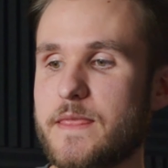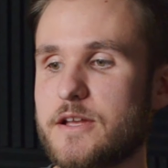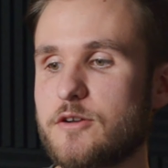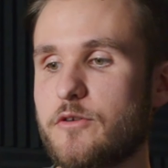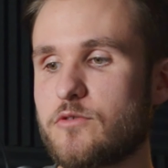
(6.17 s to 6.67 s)

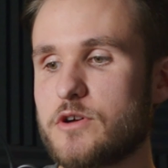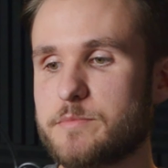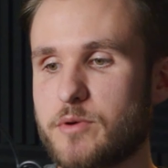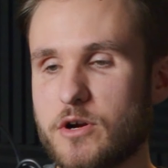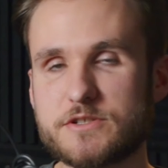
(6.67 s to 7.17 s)
I go through all the
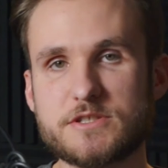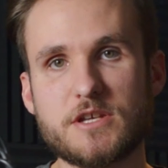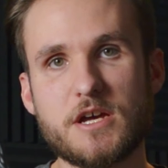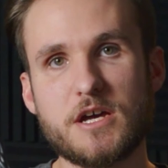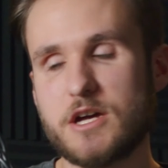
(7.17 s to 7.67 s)

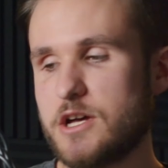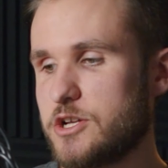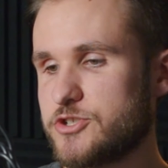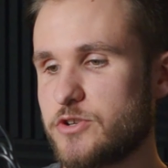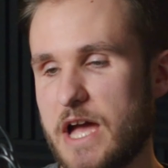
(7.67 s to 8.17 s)
parts,
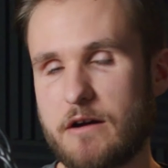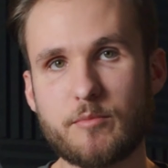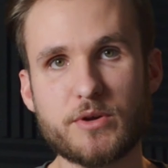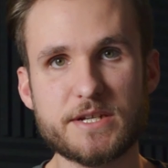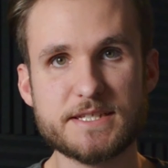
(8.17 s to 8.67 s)
show you how I
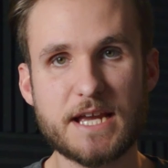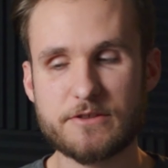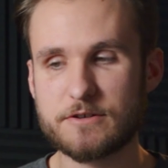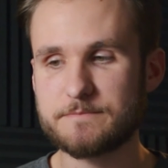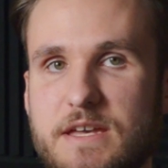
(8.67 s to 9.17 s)
put it
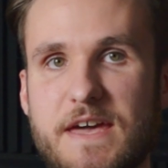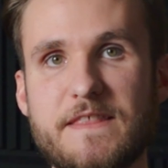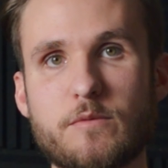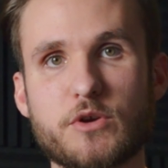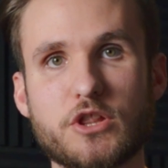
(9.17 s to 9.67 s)
together, and
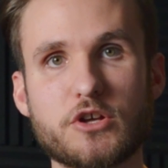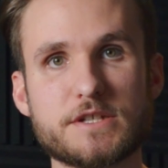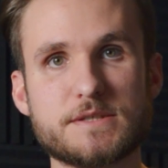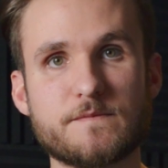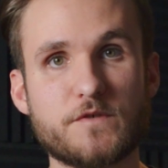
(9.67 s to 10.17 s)
then we're going to look
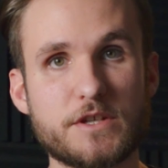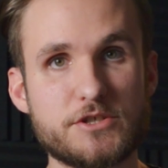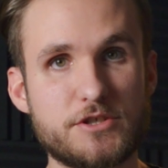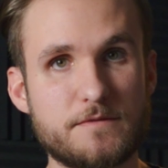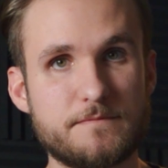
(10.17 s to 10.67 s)
at some footage.